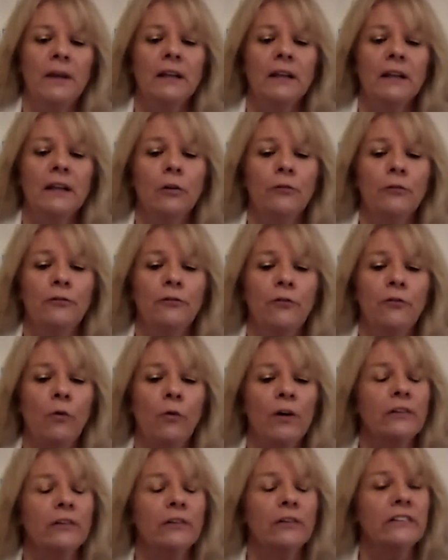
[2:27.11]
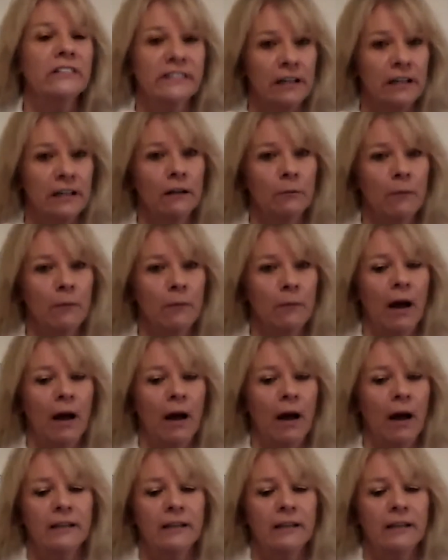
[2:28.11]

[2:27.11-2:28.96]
There'll be a little foiled seal.